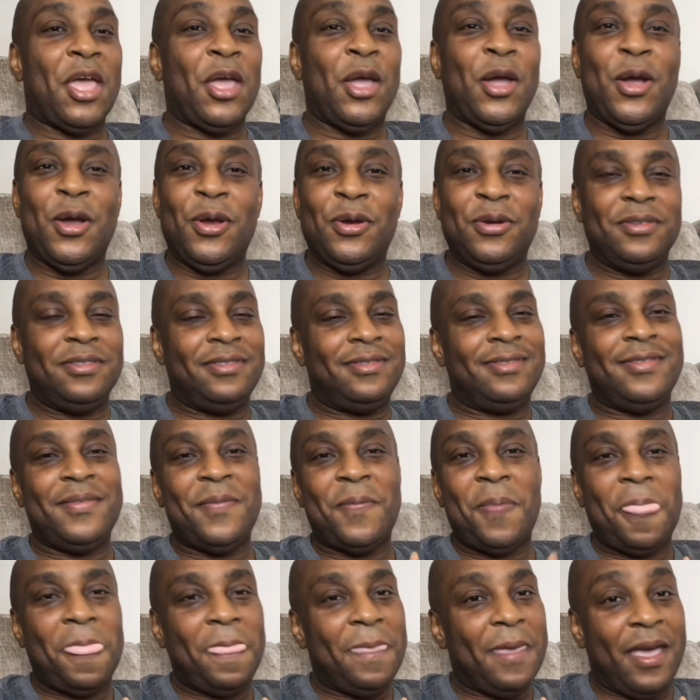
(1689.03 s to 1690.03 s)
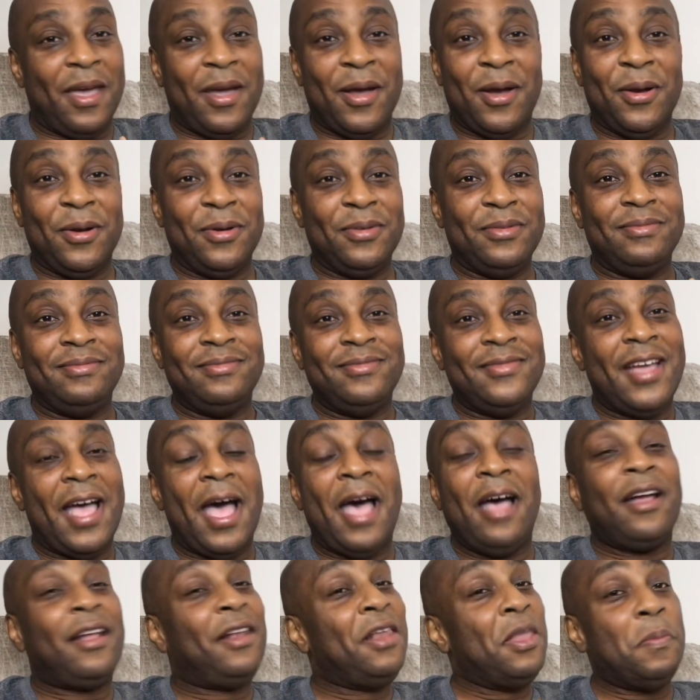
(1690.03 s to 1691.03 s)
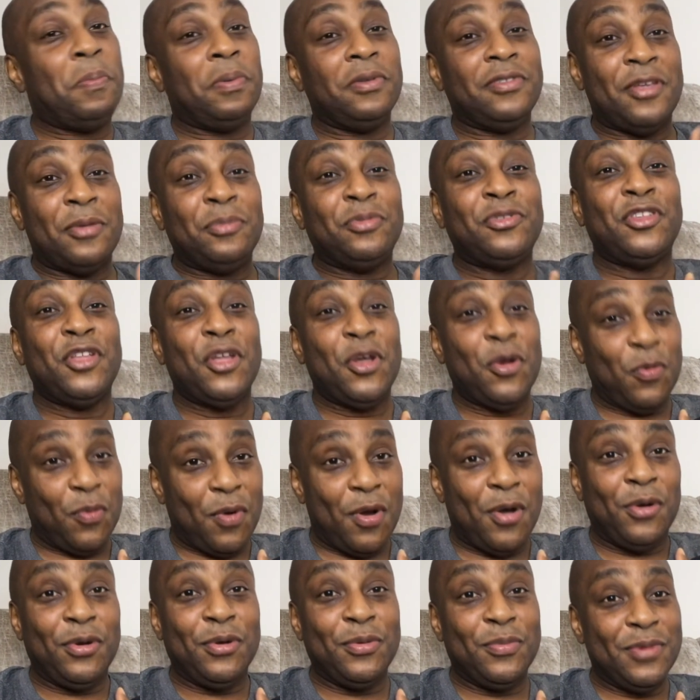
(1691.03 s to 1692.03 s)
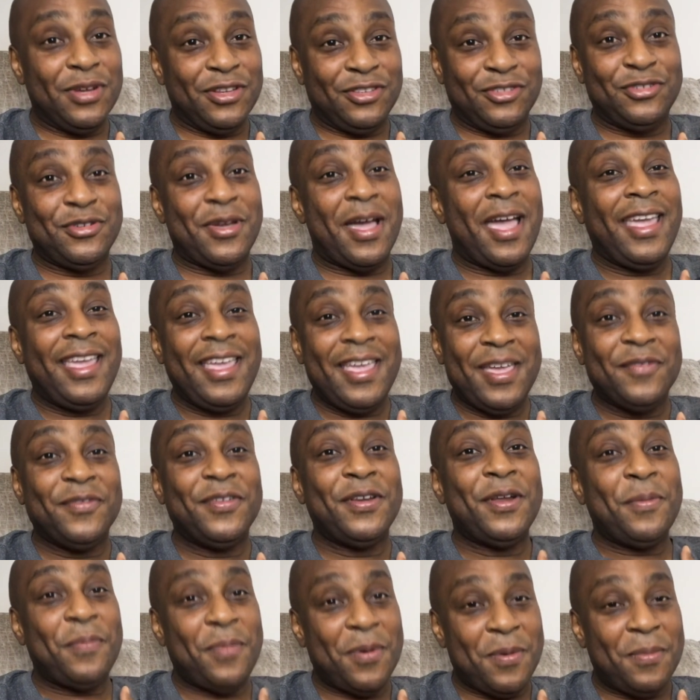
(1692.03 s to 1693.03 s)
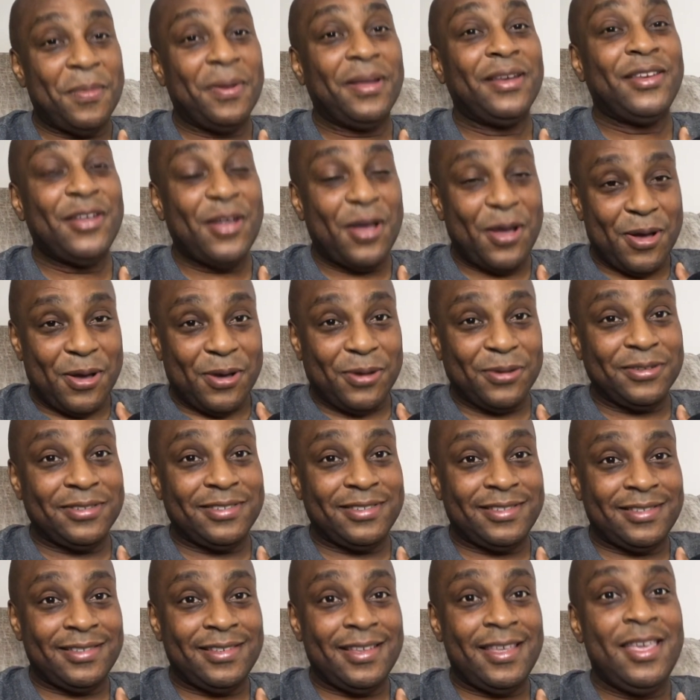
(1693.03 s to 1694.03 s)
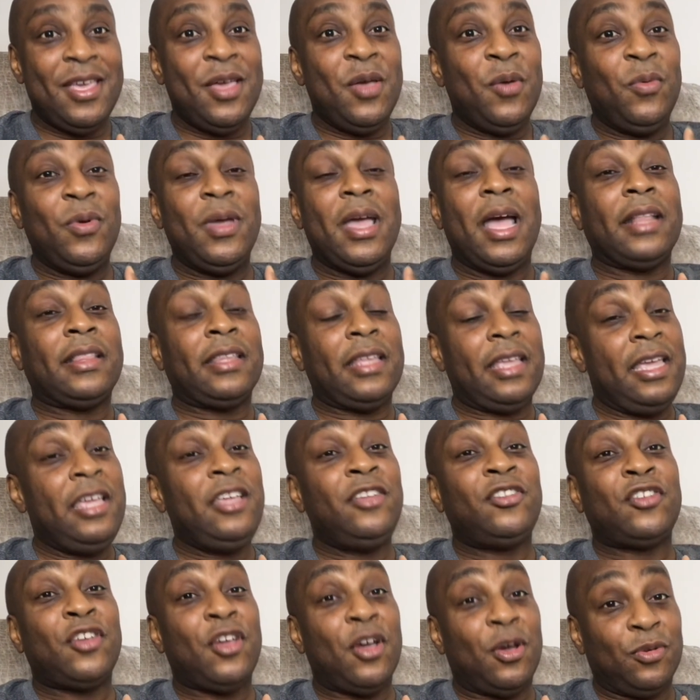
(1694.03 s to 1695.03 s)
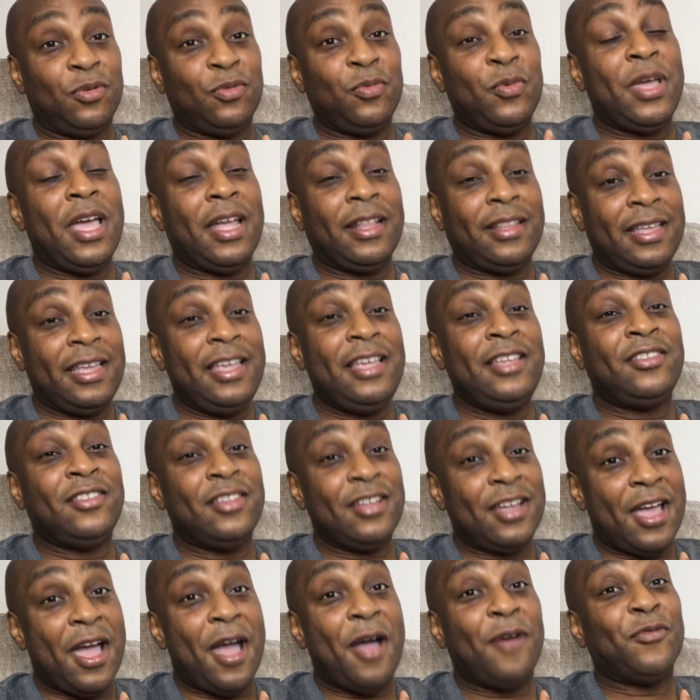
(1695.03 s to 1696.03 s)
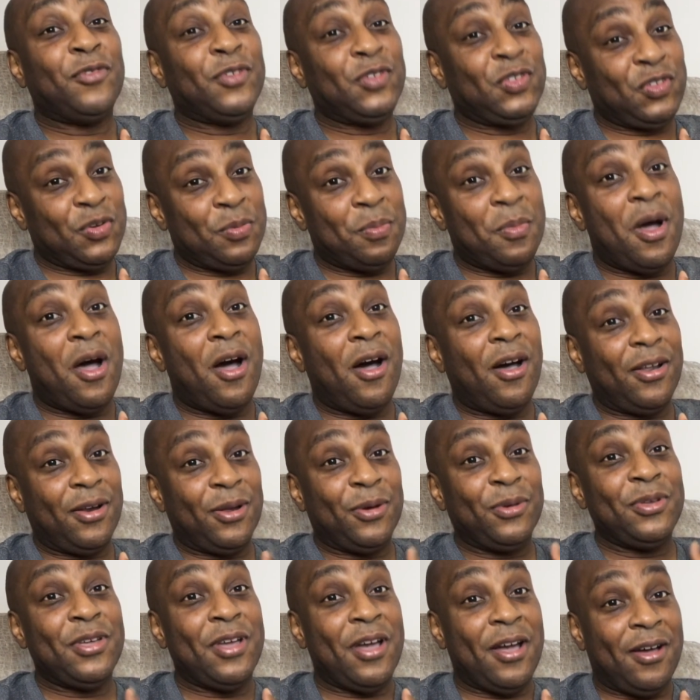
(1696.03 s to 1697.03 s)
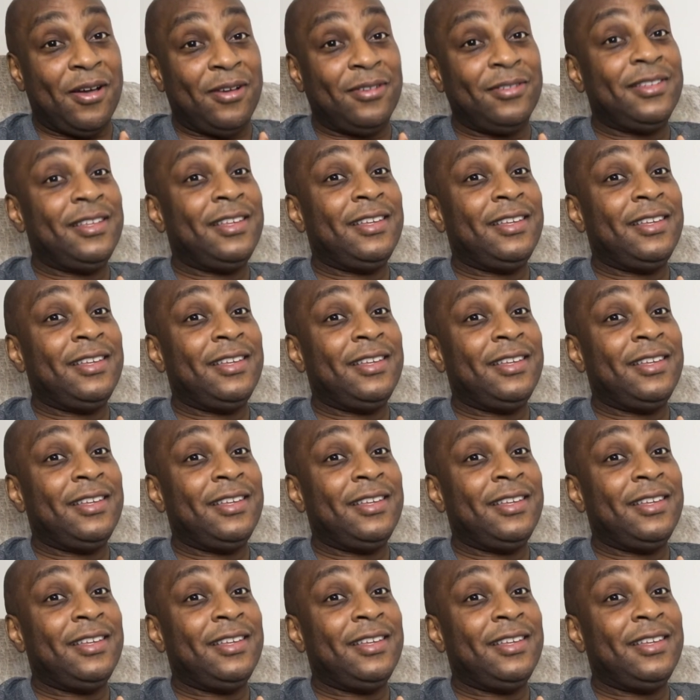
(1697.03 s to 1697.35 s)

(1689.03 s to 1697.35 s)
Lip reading: hurt. Clippers, I'm still rolling with you. I ain't giving up on my dogs. We got the East Coast. We got the Eastern Conference tomorrow, though, y'all. Yes.